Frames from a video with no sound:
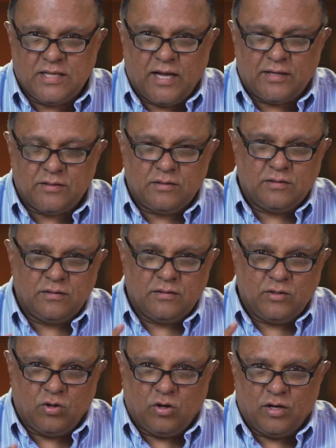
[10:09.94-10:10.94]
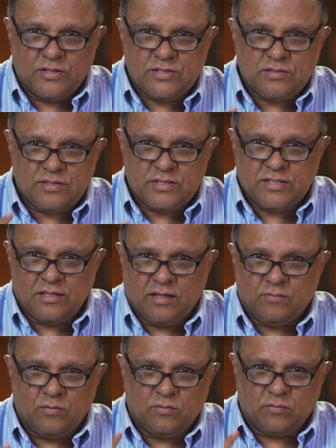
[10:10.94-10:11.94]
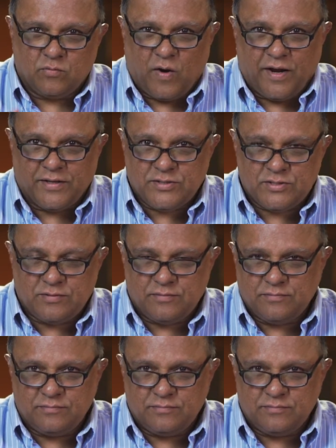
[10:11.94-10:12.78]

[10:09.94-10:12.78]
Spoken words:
not cause sea level rise.